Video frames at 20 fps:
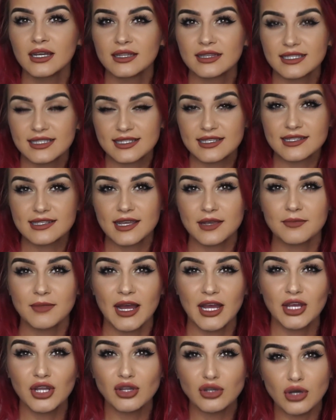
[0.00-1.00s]
This is like
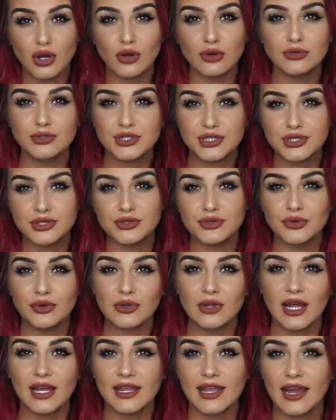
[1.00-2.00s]
my go-to
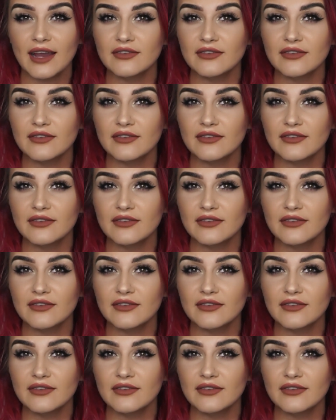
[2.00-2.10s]
like